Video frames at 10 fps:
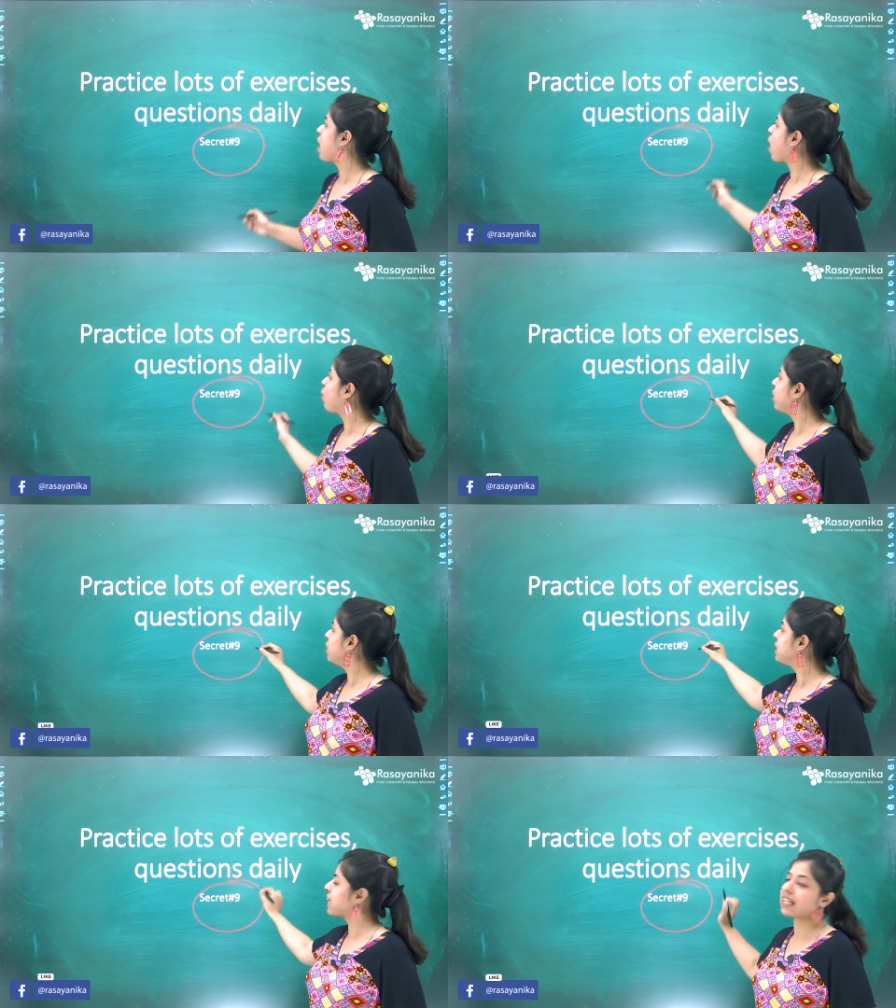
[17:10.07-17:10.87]
our
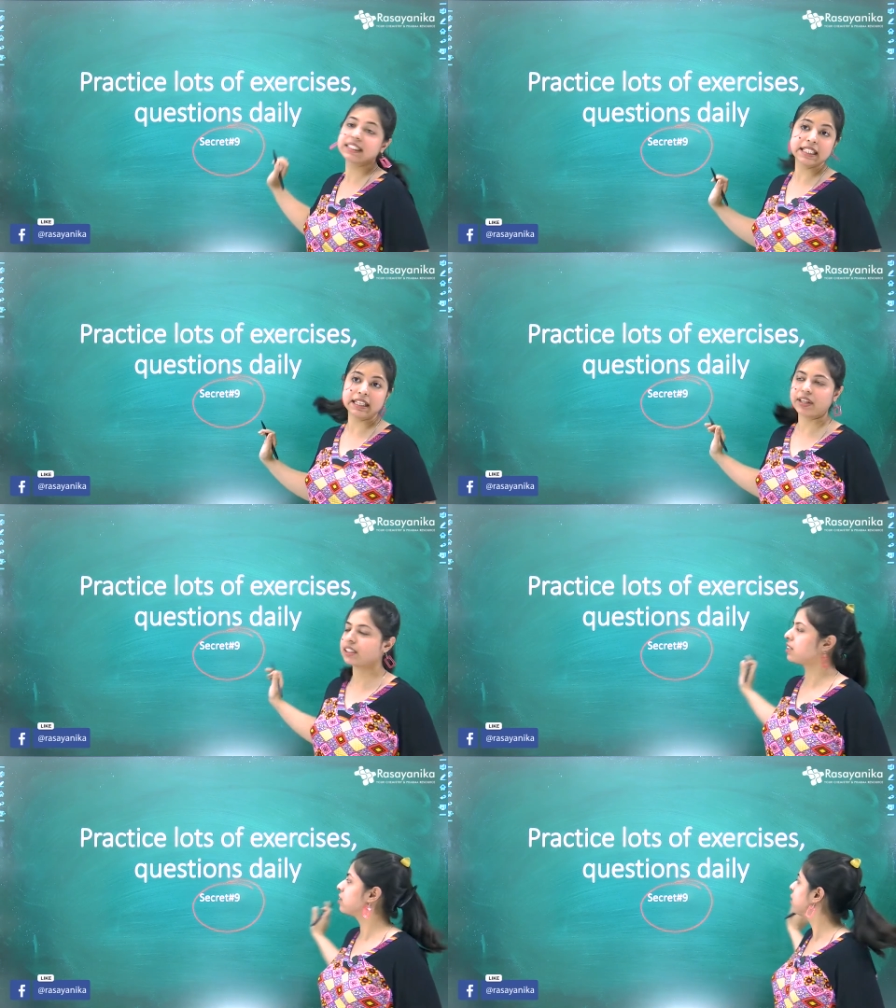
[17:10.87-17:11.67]
ninth
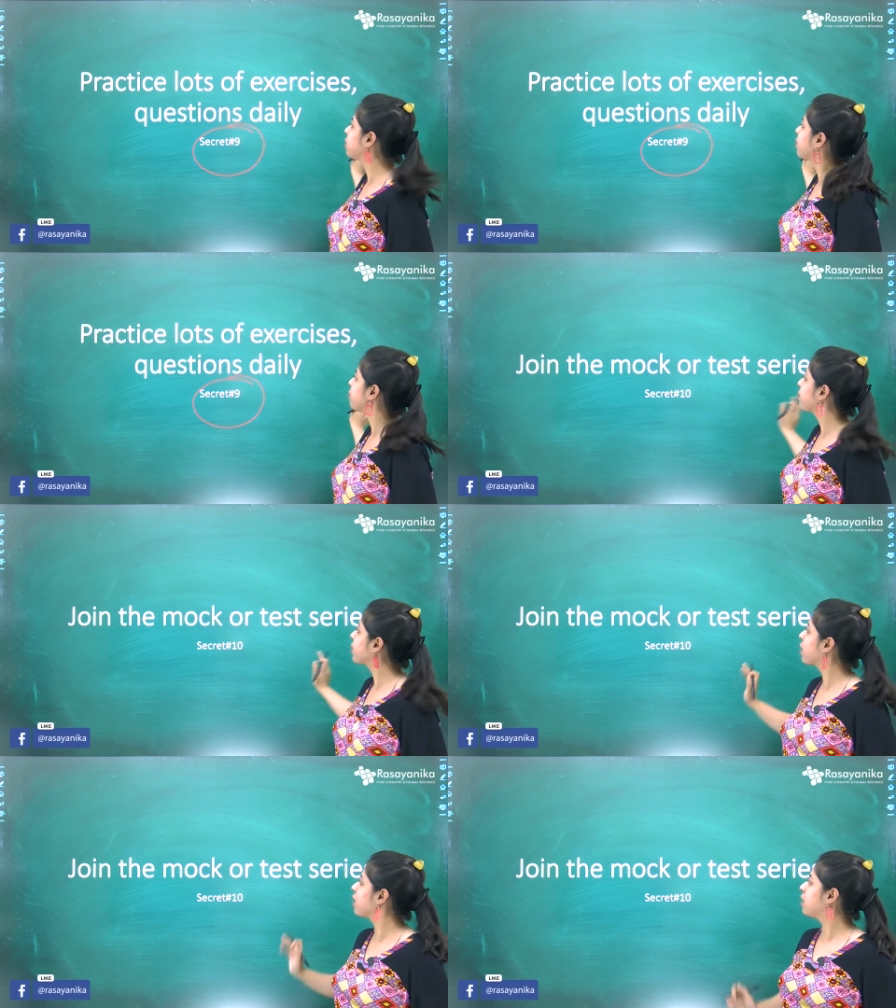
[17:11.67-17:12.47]
secret
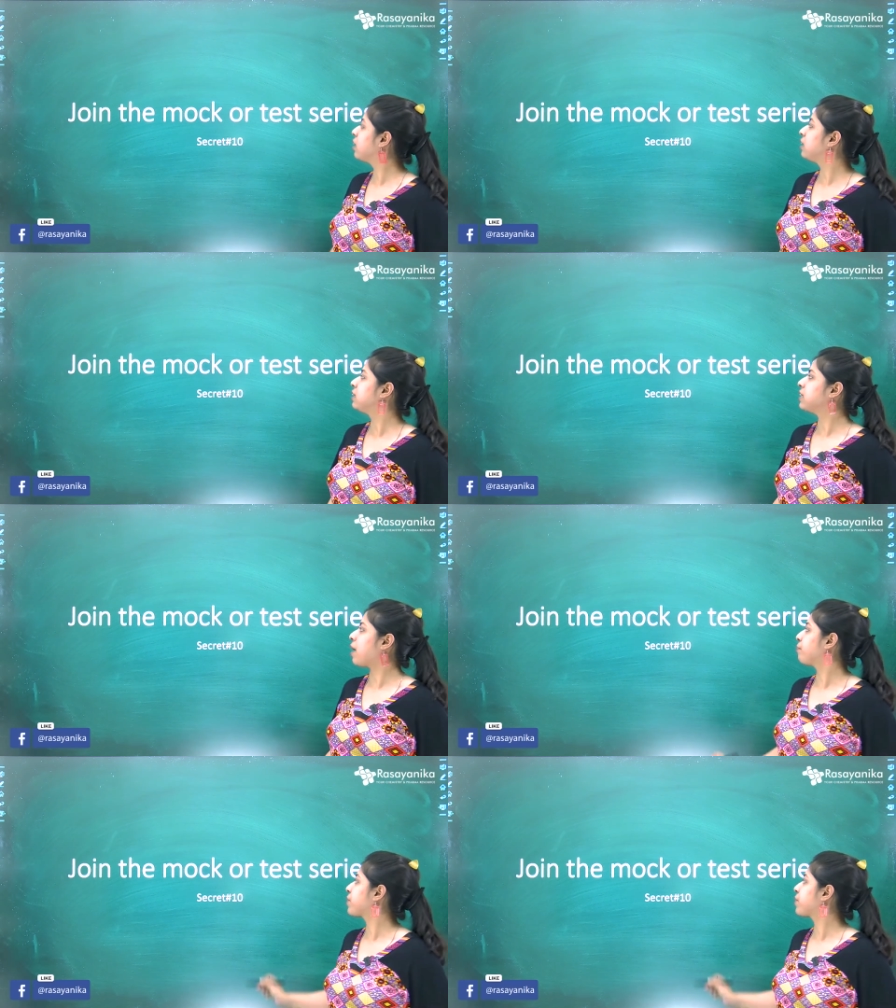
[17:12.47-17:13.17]
yeah,